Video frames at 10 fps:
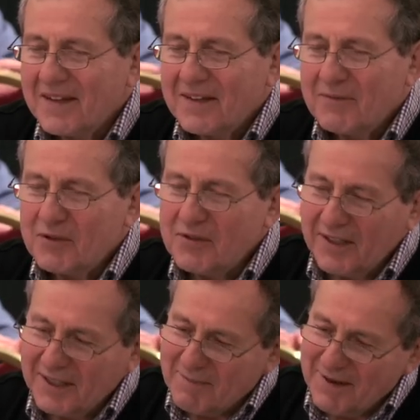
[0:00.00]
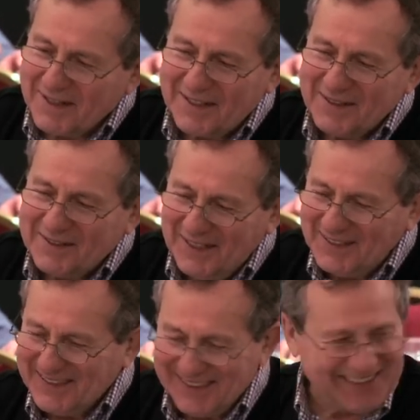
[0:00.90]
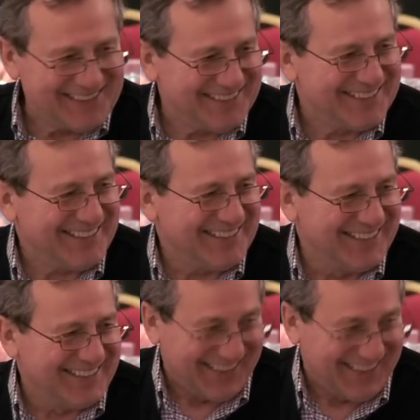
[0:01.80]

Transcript: So in terms of optimizing your particular